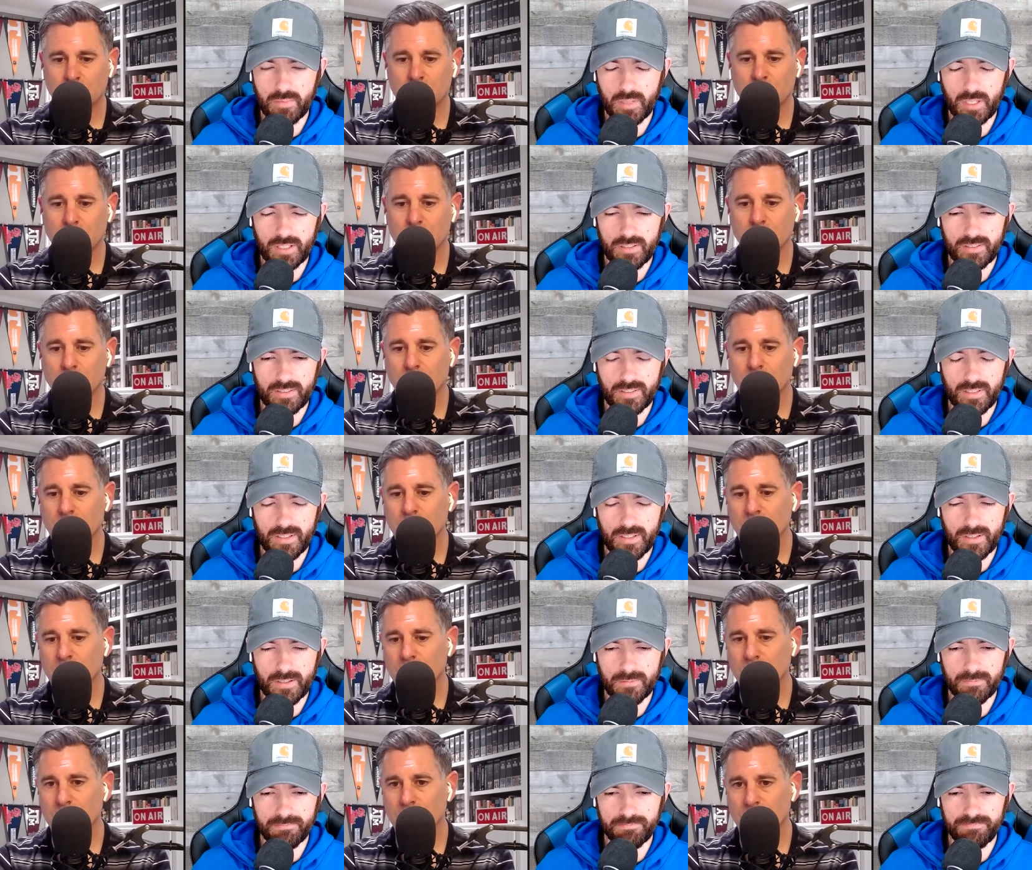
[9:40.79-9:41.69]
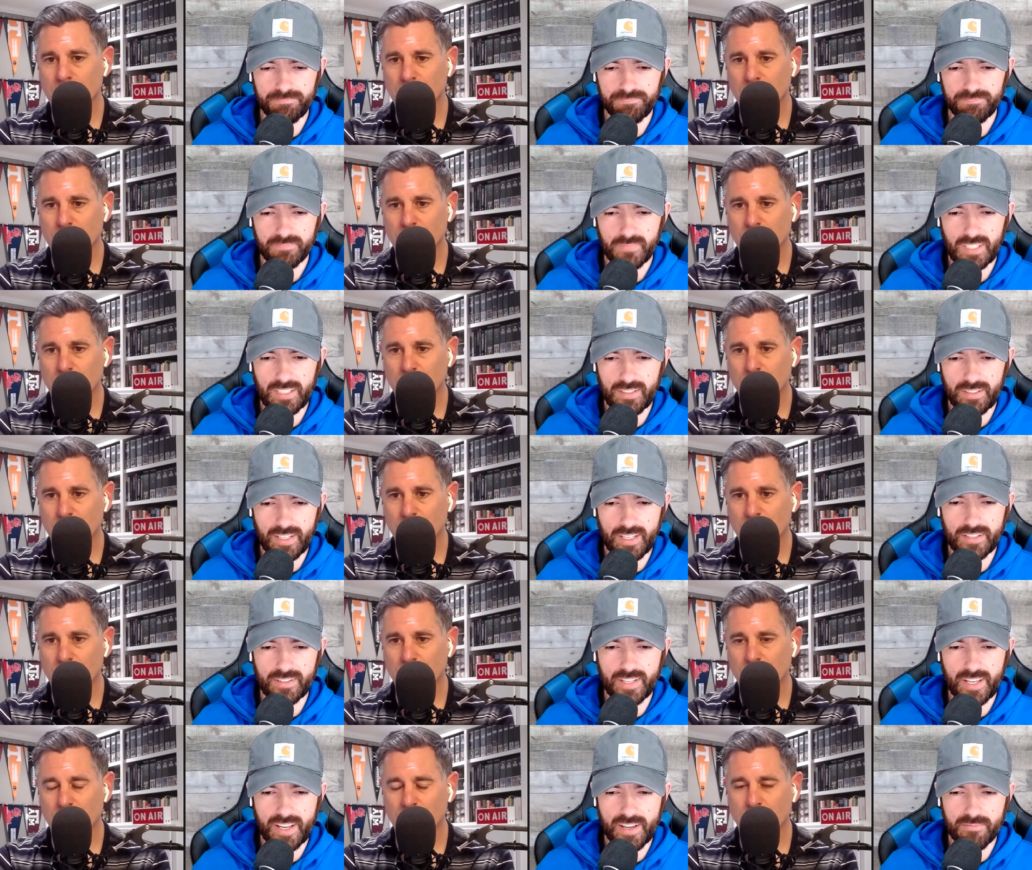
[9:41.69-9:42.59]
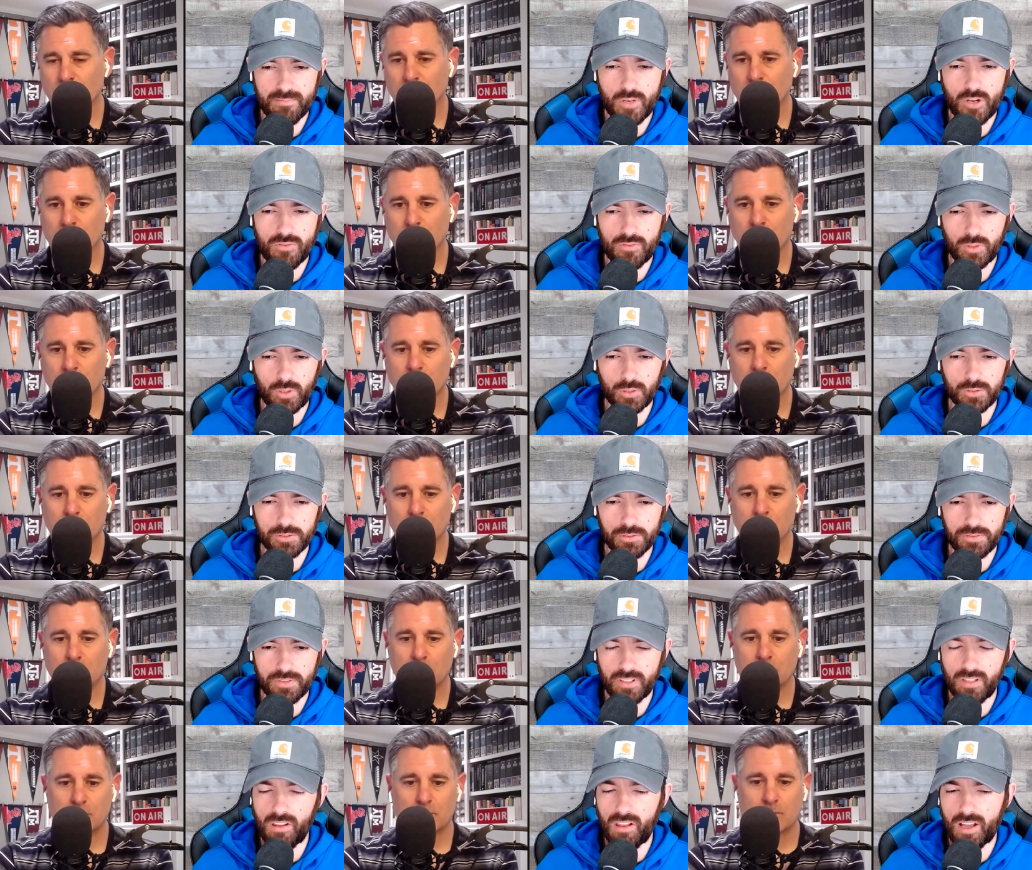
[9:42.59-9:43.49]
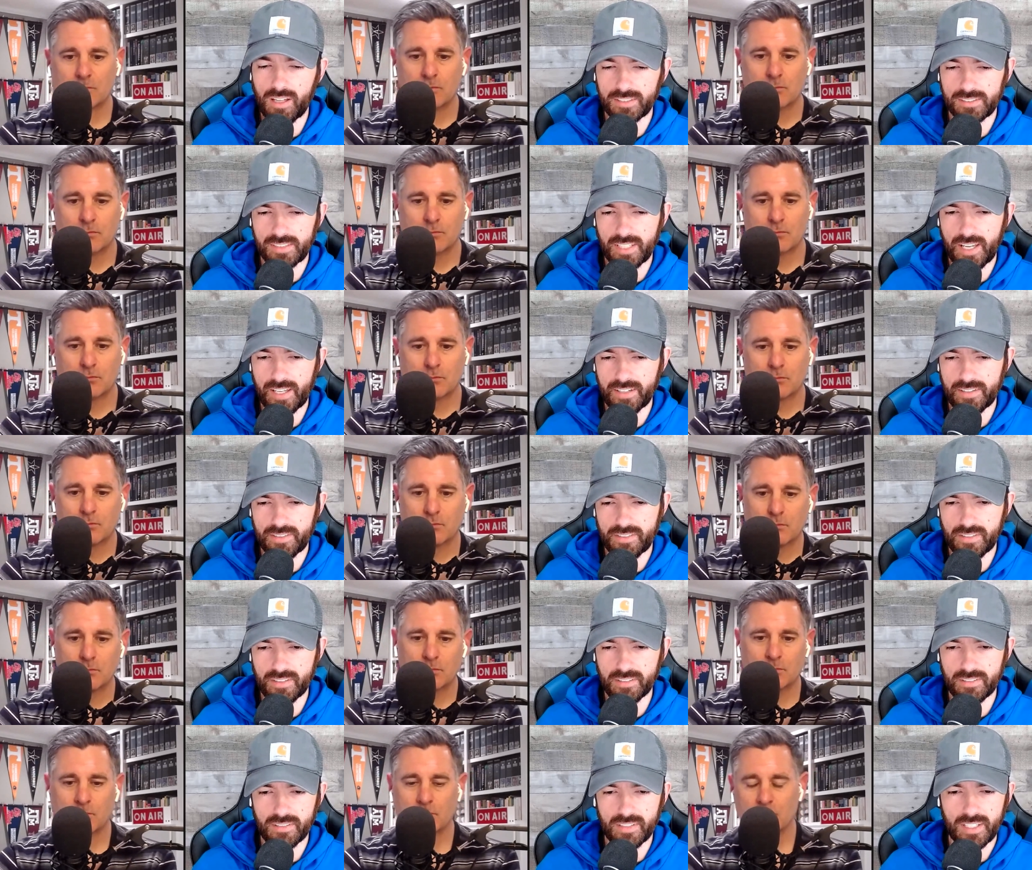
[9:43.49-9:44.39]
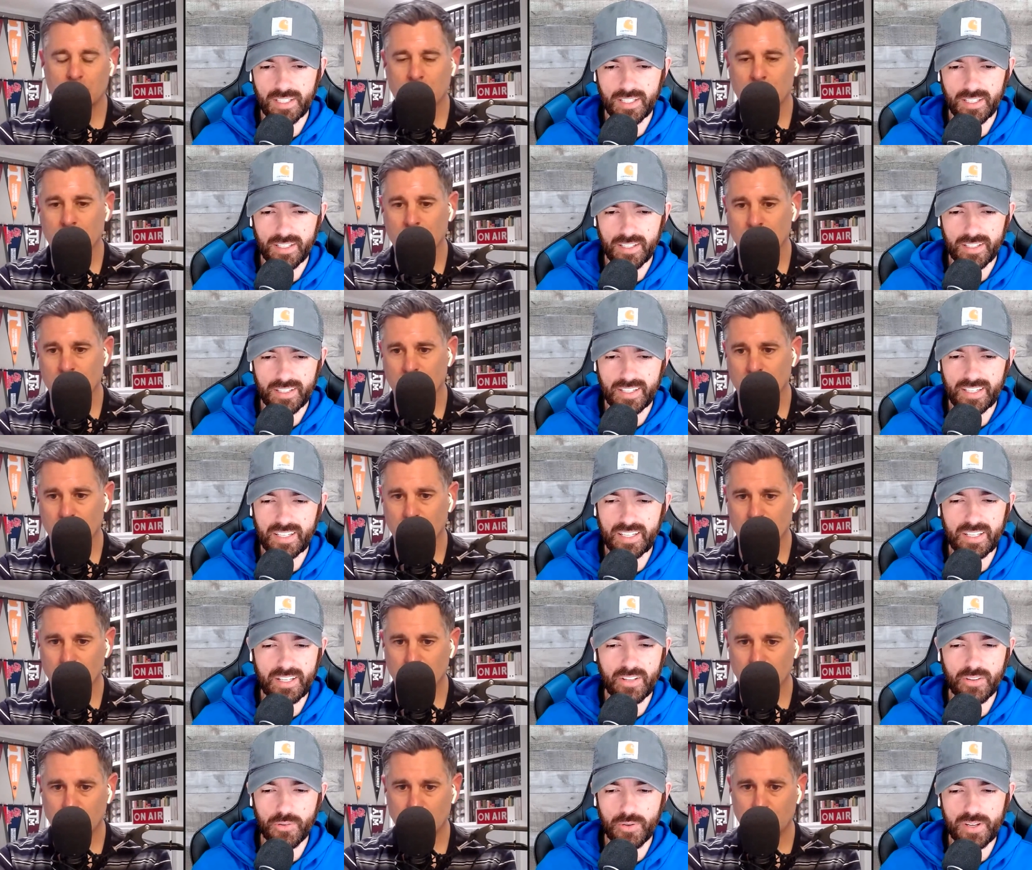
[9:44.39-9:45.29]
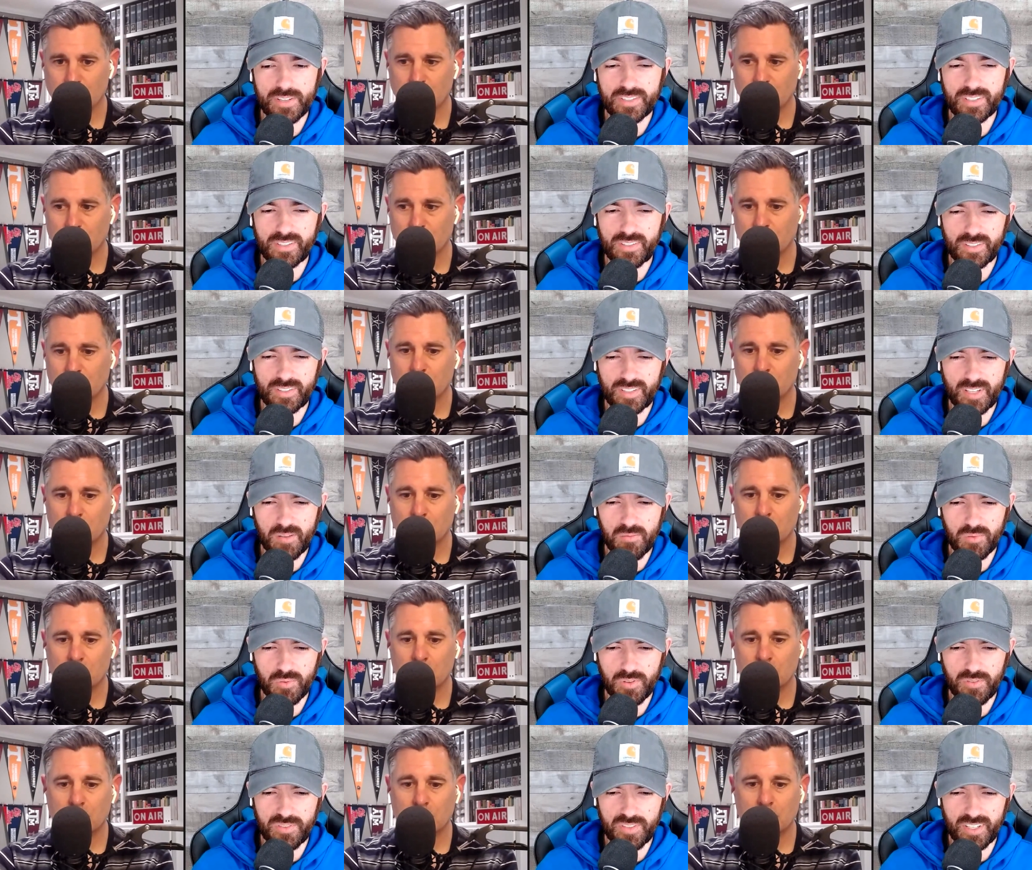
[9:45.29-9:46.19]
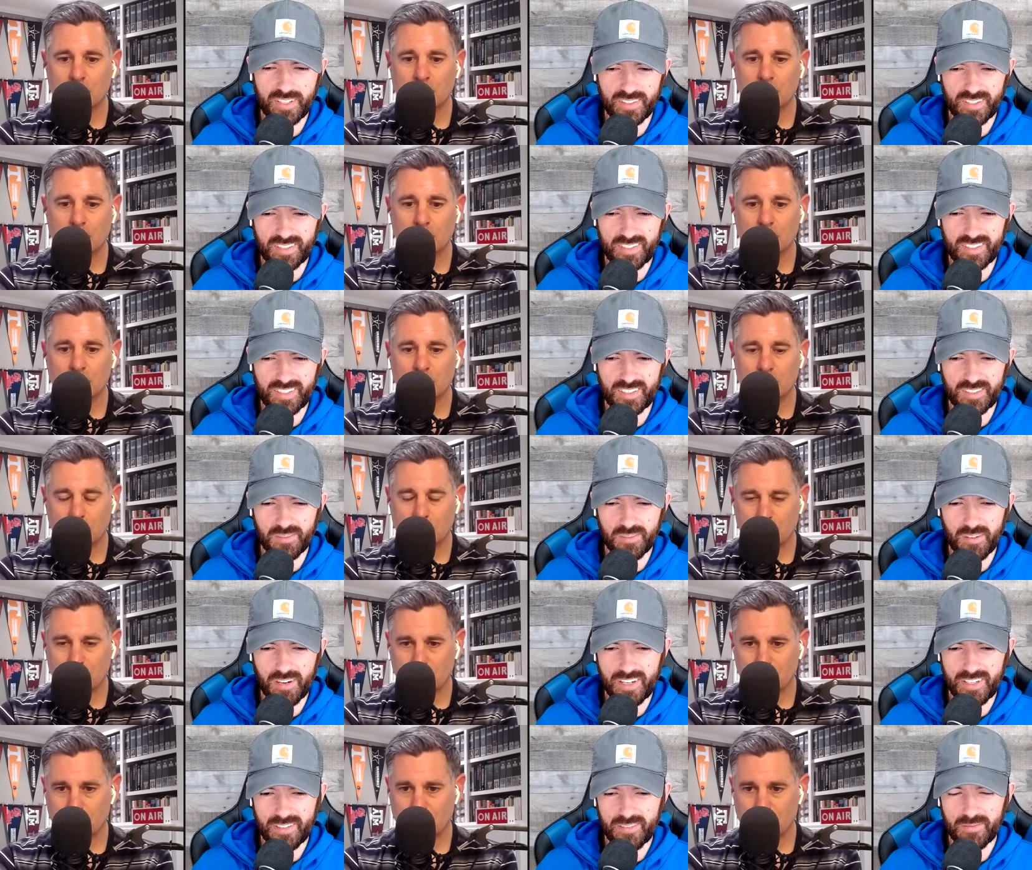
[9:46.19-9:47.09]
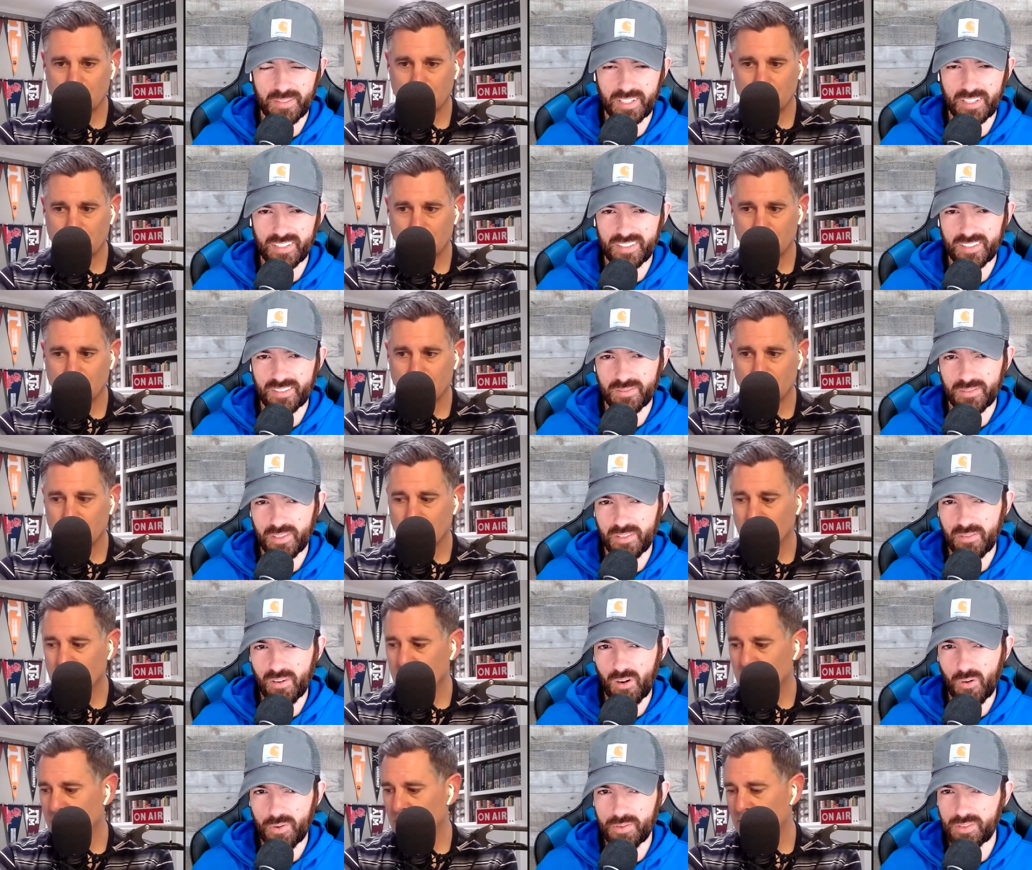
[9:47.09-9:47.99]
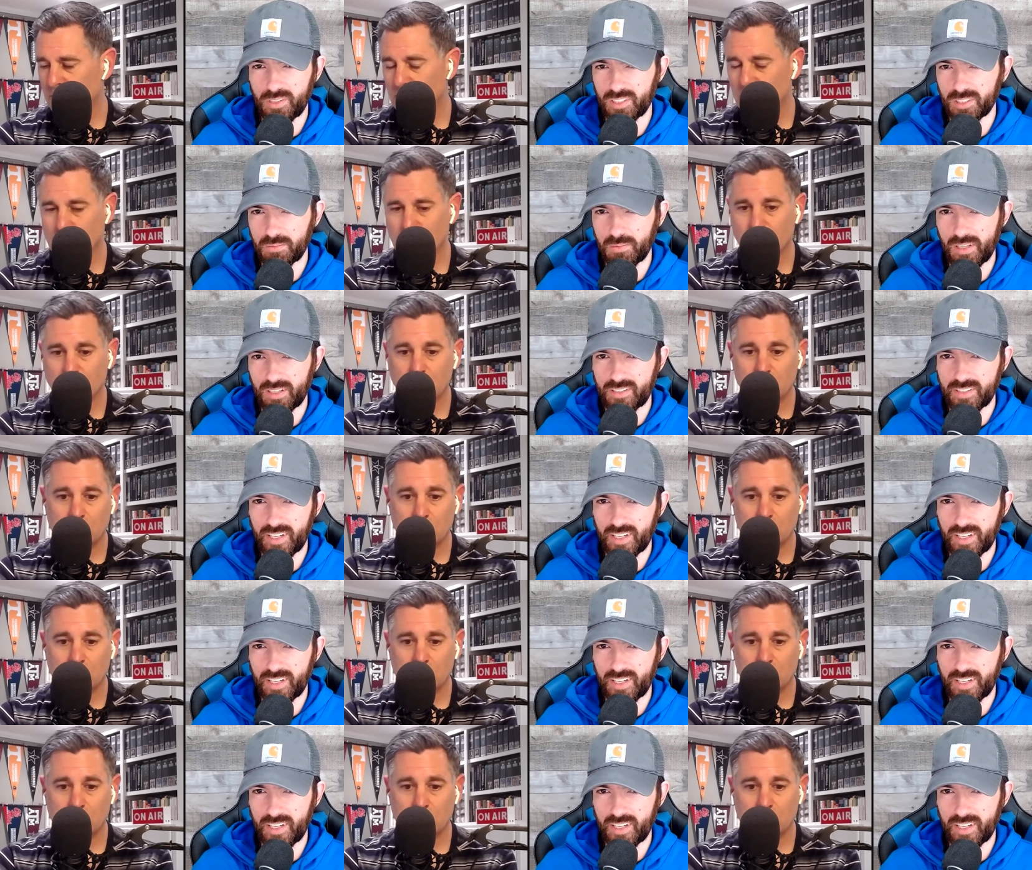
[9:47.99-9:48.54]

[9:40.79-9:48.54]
Speaker 1: But um, they they have moved closer to the lock status than any other SEC teams we've seen this season, right? Because we've always talked about